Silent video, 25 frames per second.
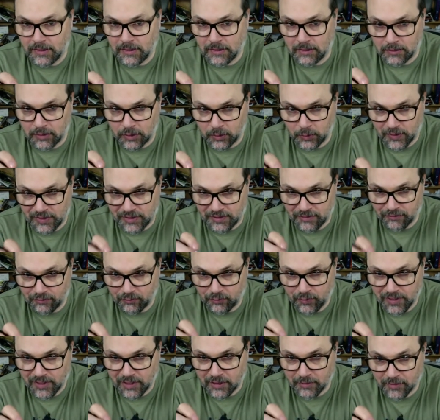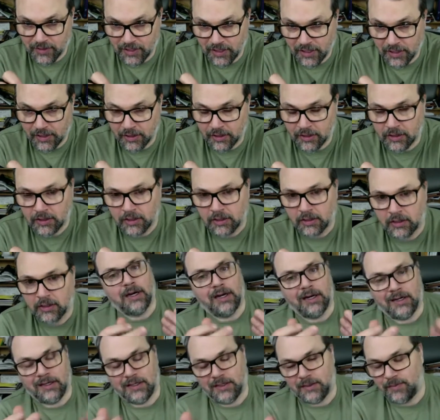The degrees of freedom here,
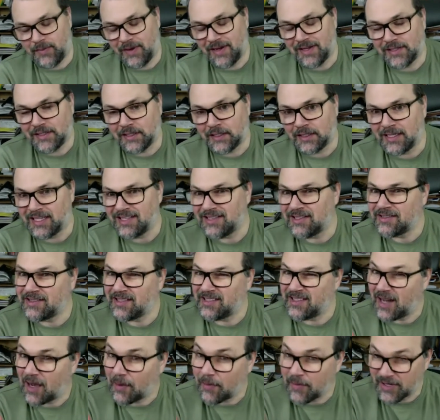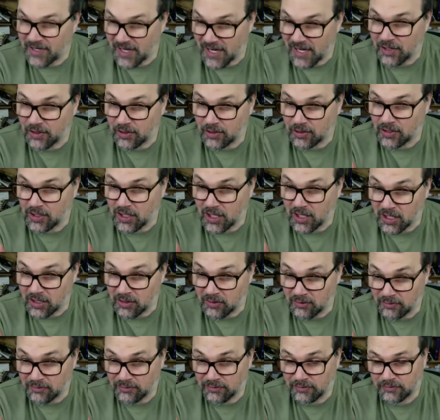basically the denominator
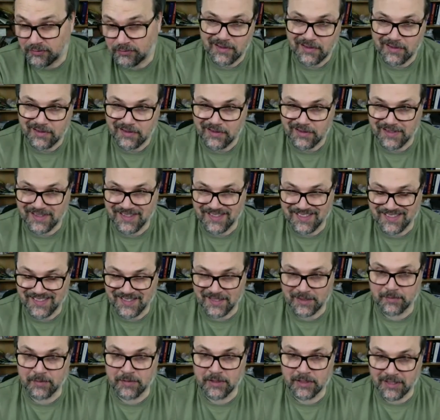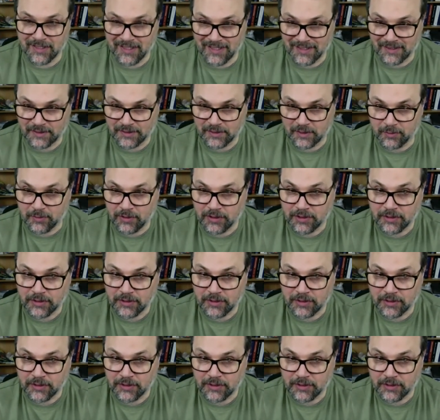of the sigma estimate.